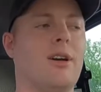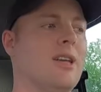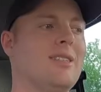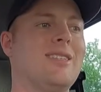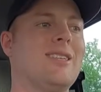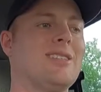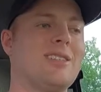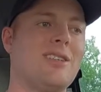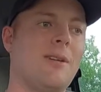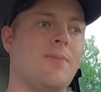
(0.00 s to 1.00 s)
Is
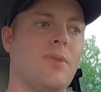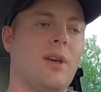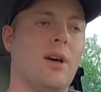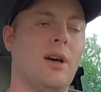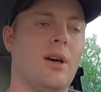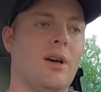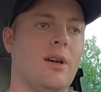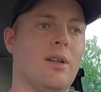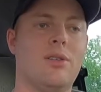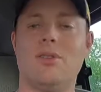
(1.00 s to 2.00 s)
this,
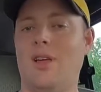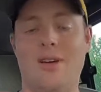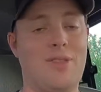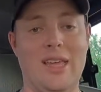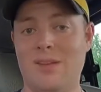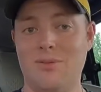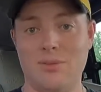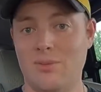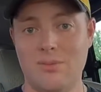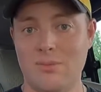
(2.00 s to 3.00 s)
have they
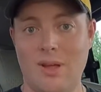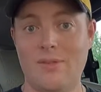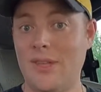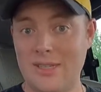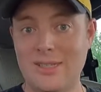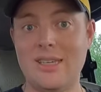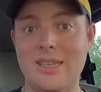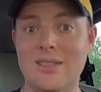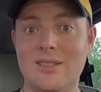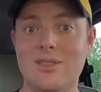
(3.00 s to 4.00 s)

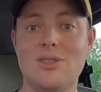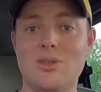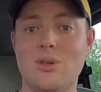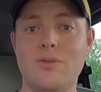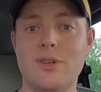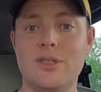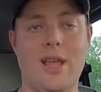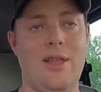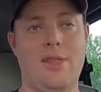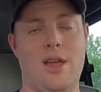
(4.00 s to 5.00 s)
seized the surface
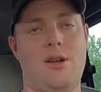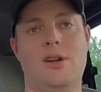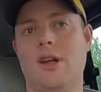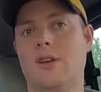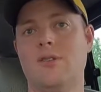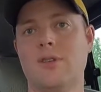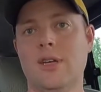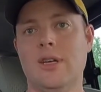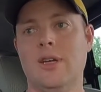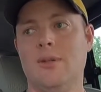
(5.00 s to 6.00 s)
and they are kind of
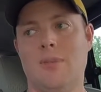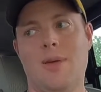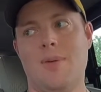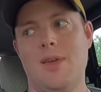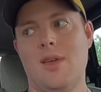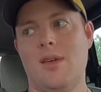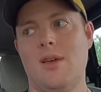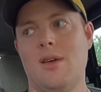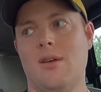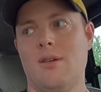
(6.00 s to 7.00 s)

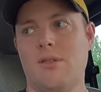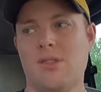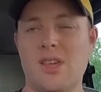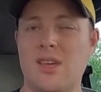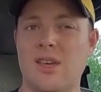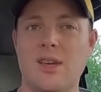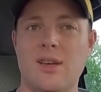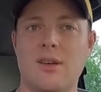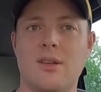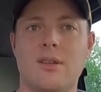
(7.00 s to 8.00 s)
maybe
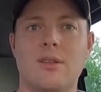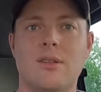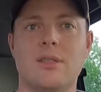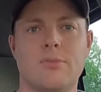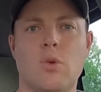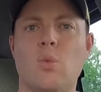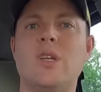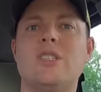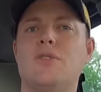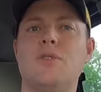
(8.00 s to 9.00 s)
thinking
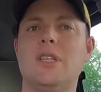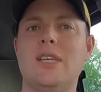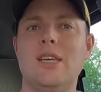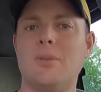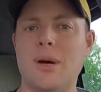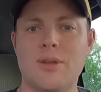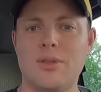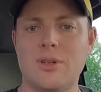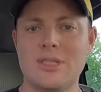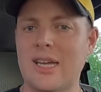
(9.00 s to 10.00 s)
wistfully about
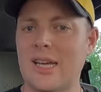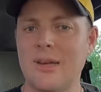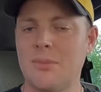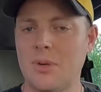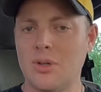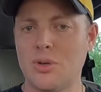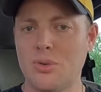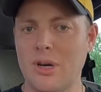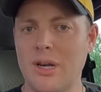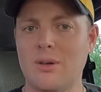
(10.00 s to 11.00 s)
their time
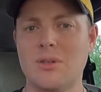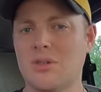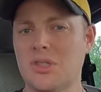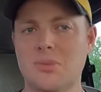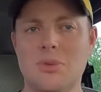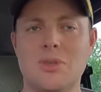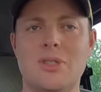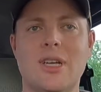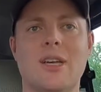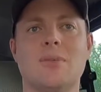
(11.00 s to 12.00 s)
underground or simpler
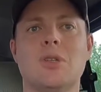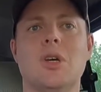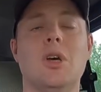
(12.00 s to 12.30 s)
times?